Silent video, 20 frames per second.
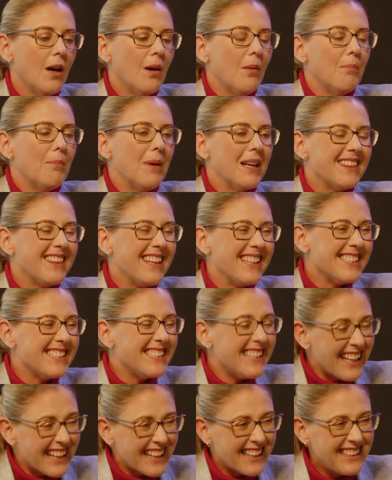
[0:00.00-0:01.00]
But the
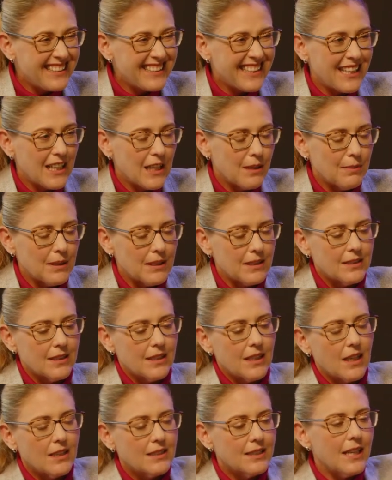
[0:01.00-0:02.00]
second element,
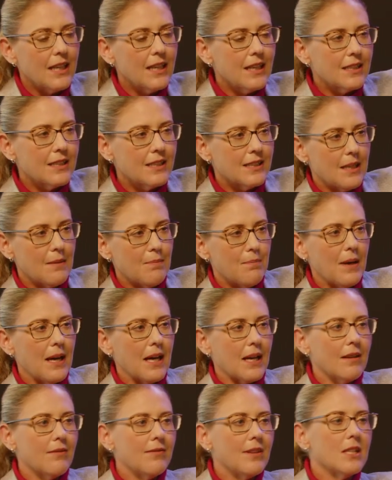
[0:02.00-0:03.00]
and I'll take a step
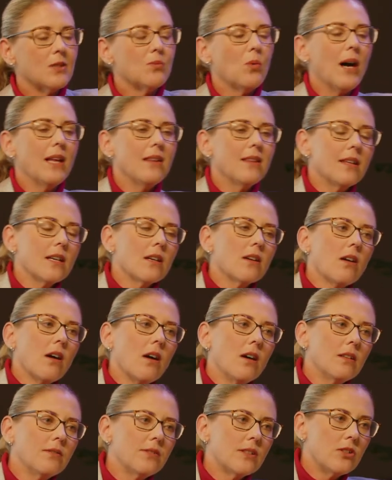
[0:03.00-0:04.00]
back, if there's one thing
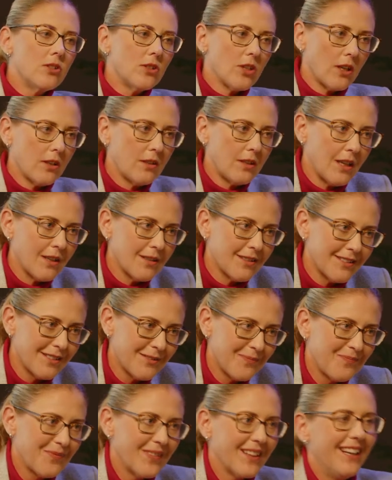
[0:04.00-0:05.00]
COVID showed us,
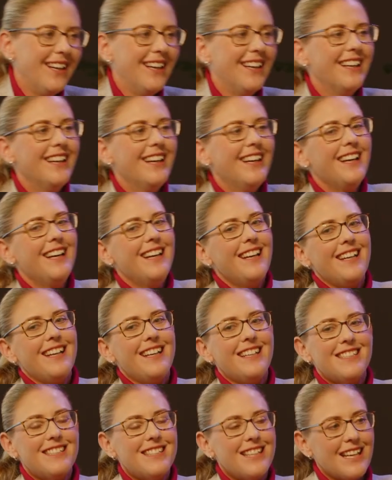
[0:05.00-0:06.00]

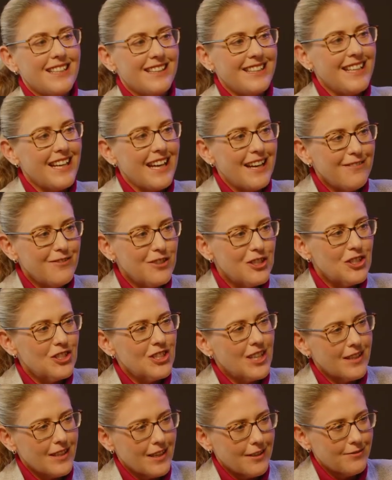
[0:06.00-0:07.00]
is that the average
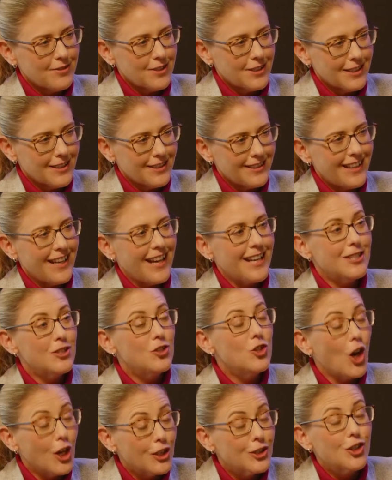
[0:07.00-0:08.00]
South African has
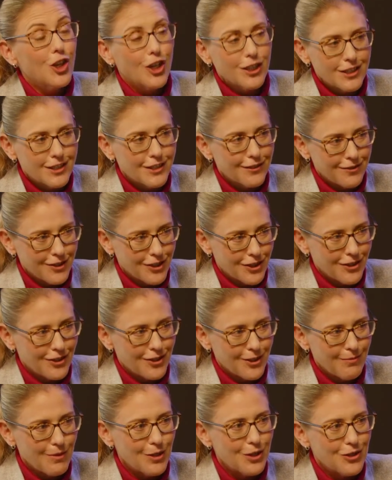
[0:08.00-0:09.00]
not got sufficient
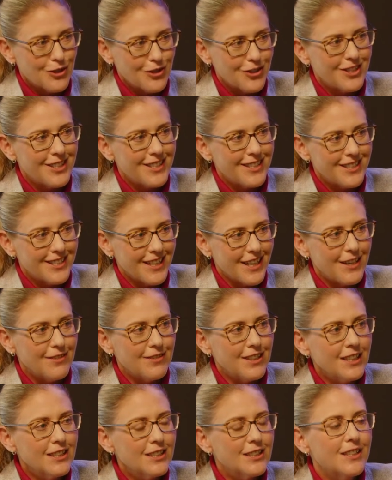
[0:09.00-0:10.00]
emergency
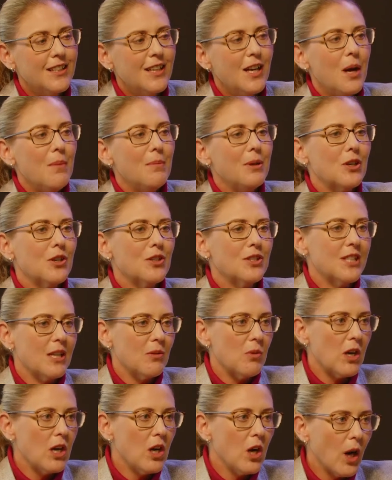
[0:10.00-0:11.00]
savings, because there
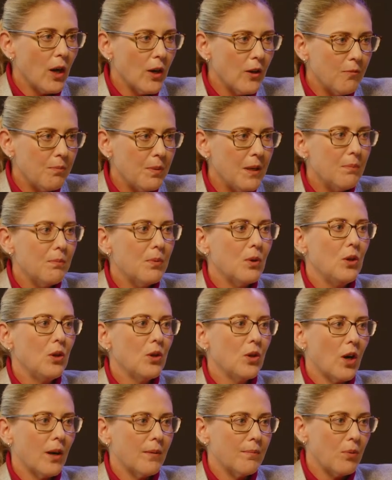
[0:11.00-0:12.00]
were a lot of people who
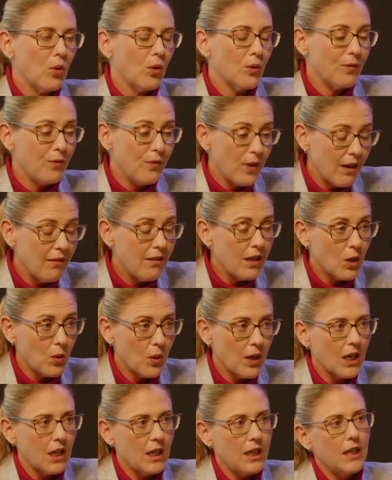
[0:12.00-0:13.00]
got put very
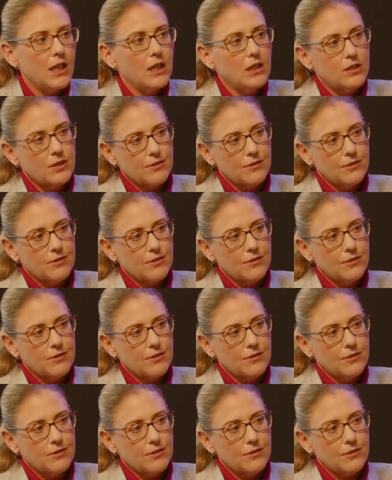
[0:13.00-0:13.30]
quickly into